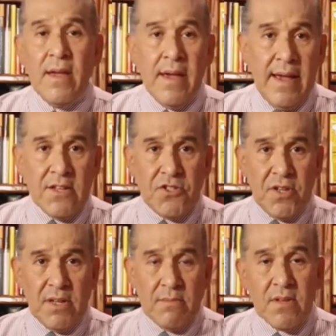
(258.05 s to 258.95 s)
and
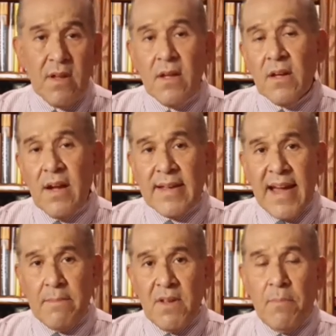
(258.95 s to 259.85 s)
Jim's
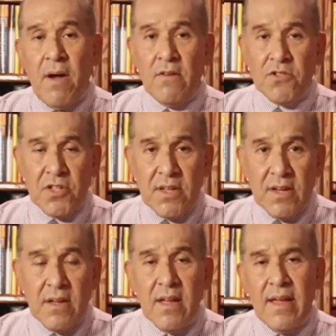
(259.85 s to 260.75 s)
Academy Apologia.